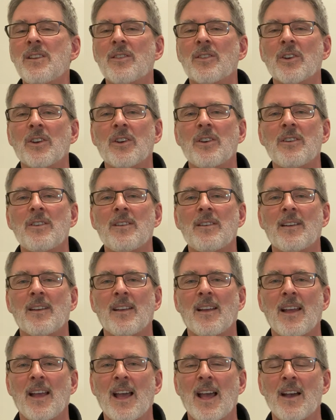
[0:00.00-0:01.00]
third,
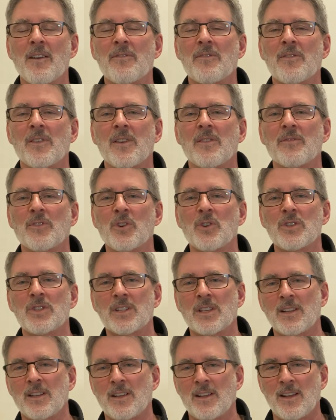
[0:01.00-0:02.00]
F
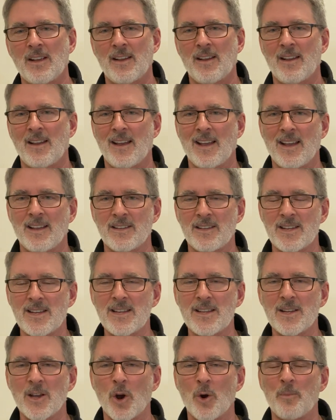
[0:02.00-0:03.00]
first, and
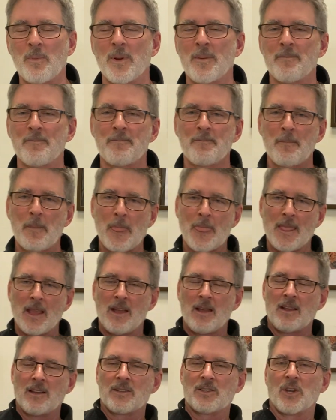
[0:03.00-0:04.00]
E open.
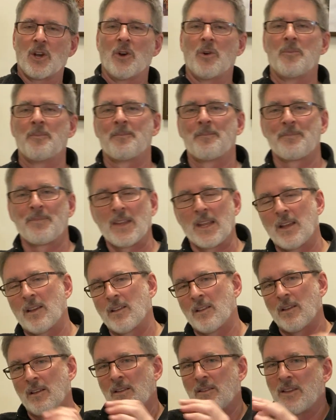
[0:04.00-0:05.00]
So
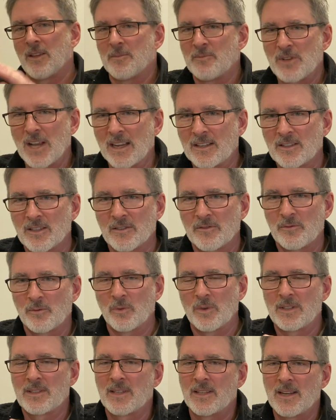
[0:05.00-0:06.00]
the objective
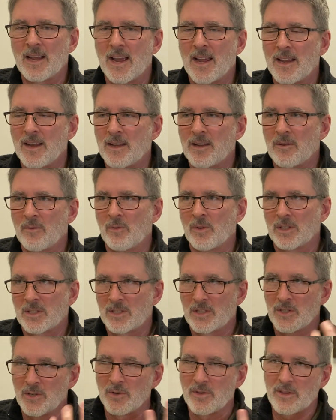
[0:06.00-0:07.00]
with today was
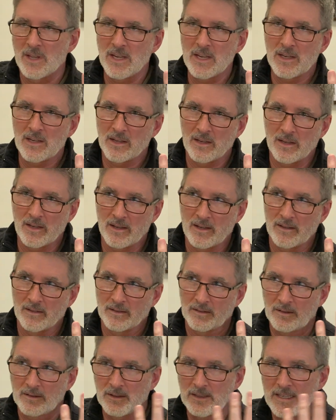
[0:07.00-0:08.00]
to think
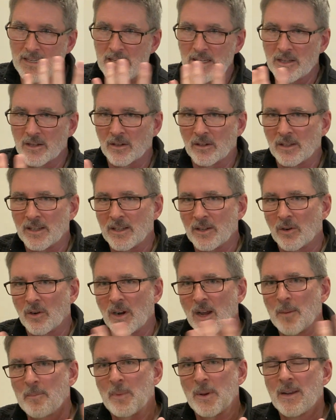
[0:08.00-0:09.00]
linearly
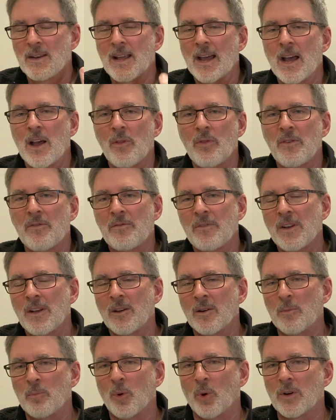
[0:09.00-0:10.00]
or up and down the
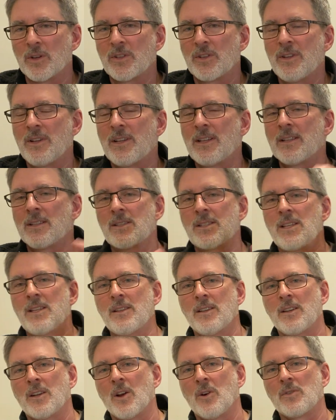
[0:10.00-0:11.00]
fingerboard so you can see
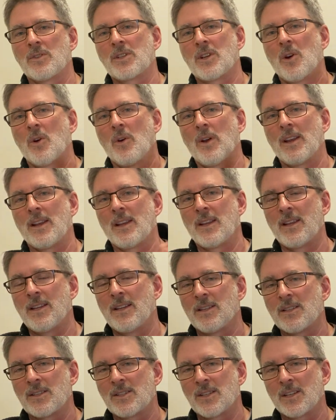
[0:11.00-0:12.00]
the notes going
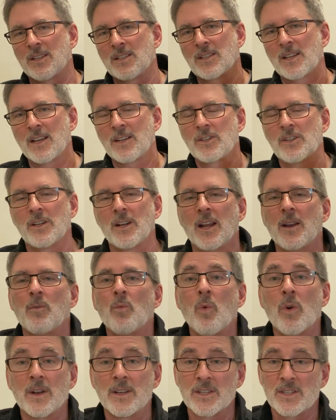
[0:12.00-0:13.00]
in succession
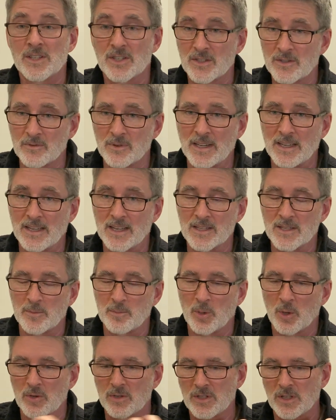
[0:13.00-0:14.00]
on one string as
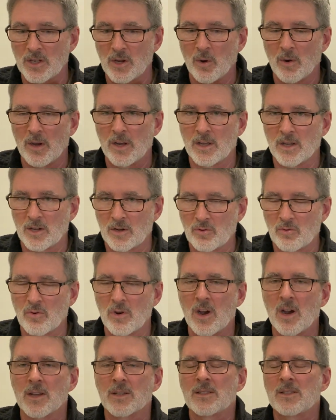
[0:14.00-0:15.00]
opposed to going
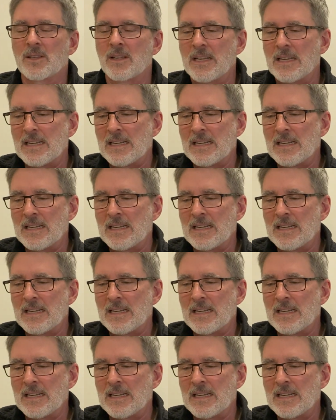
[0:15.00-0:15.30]
across.